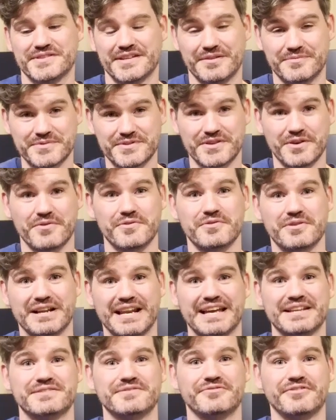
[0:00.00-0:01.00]
I'm so
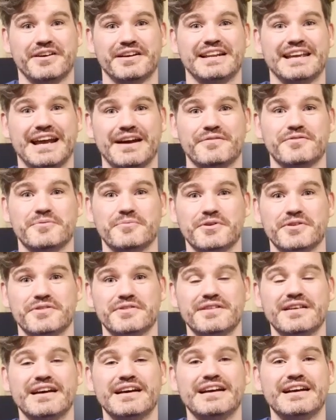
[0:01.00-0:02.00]
glad to finally have them
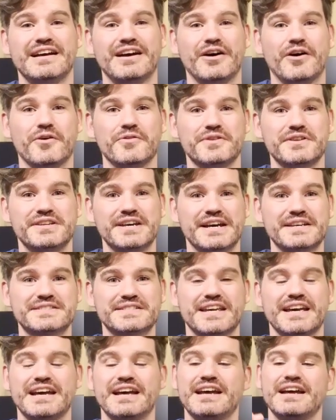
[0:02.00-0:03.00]
on the
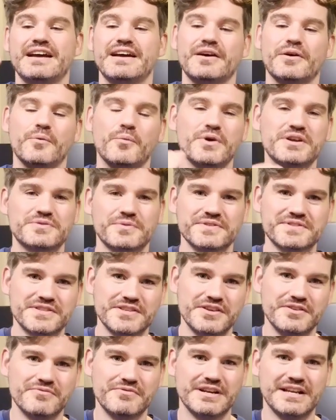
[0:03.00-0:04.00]
desk. Which ones are
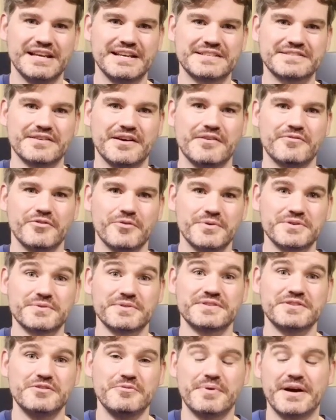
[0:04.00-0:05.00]
you really excited for? Which
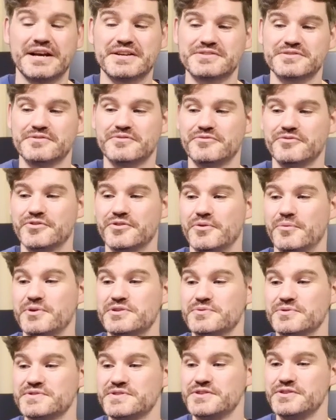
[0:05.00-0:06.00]
ones are you passionate for?
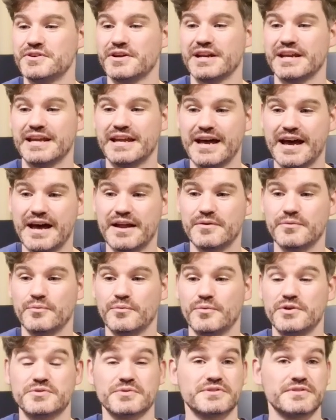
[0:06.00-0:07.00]
Which ones are you going to get?
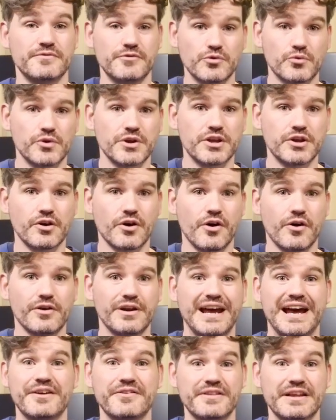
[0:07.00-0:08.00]
Which ones have you already got?
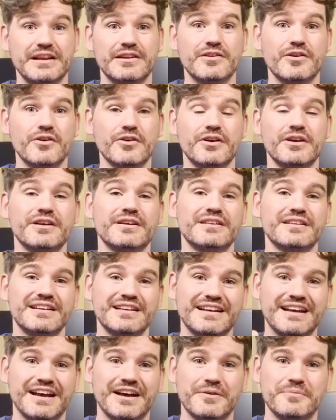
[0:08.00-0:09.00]
How do they look?
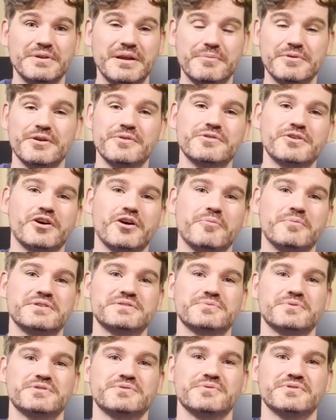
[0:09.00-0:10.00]
Let me know in the
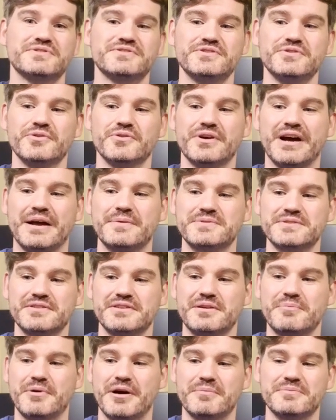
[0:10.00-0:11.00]
comments which ones you're
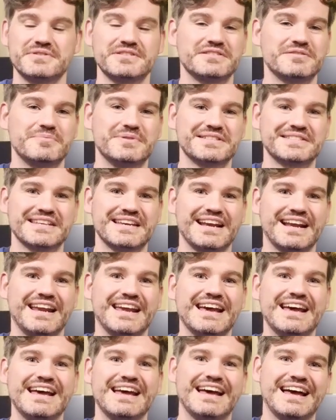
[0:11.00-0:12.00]
absolutely pumped to be seeing,
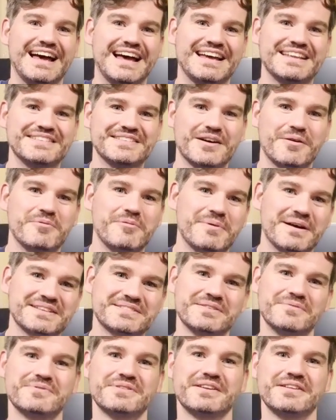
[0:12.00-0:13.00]
and I'll be back
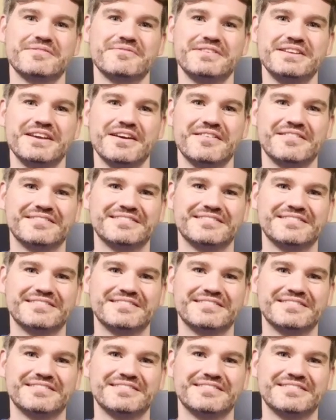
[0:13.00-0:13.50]
soon with another video.